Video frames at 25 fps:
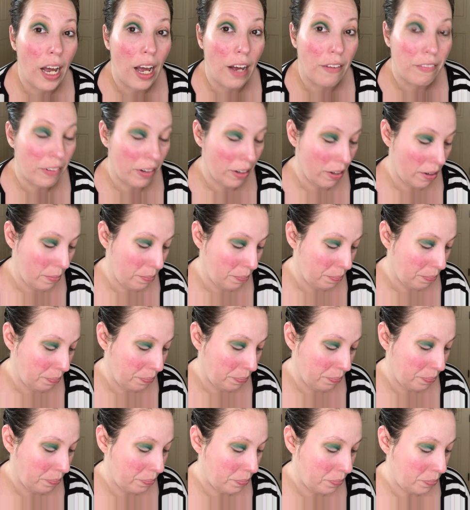of have a
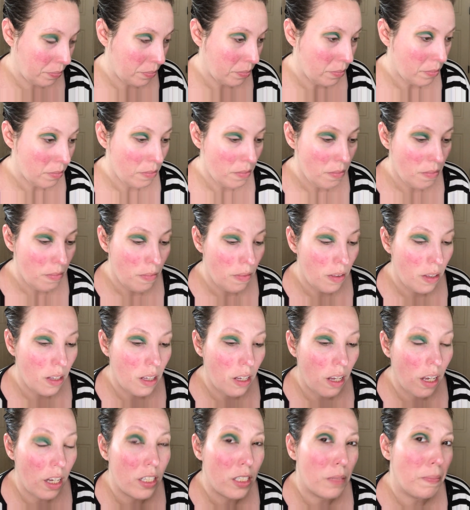
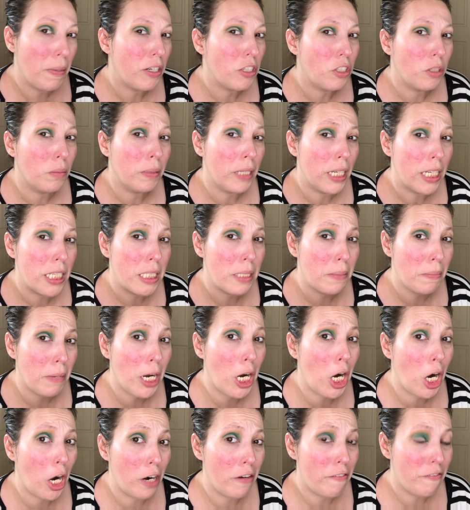special place in my
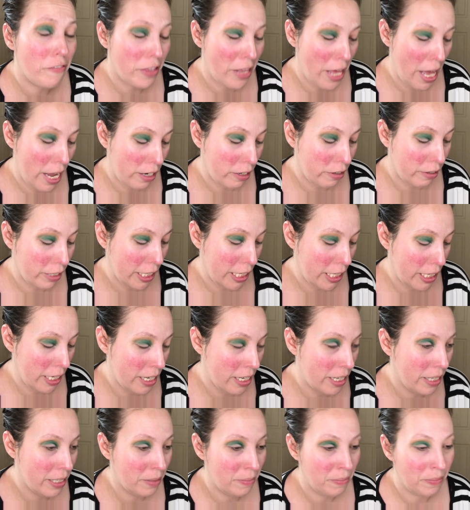heart for that green.
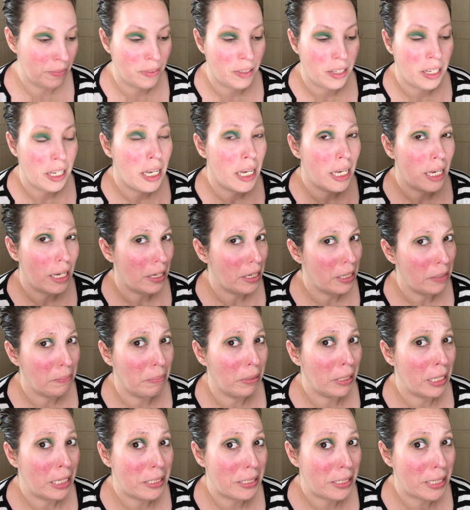It
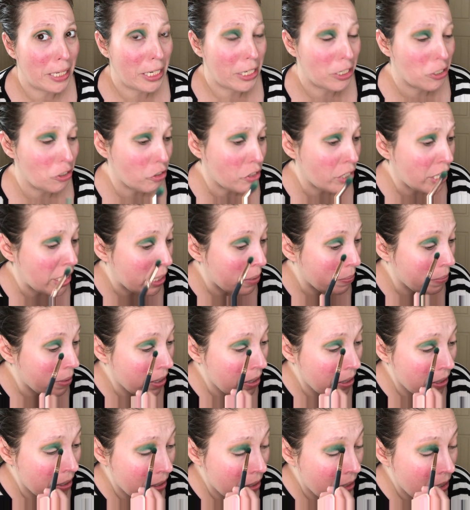blends like a dream.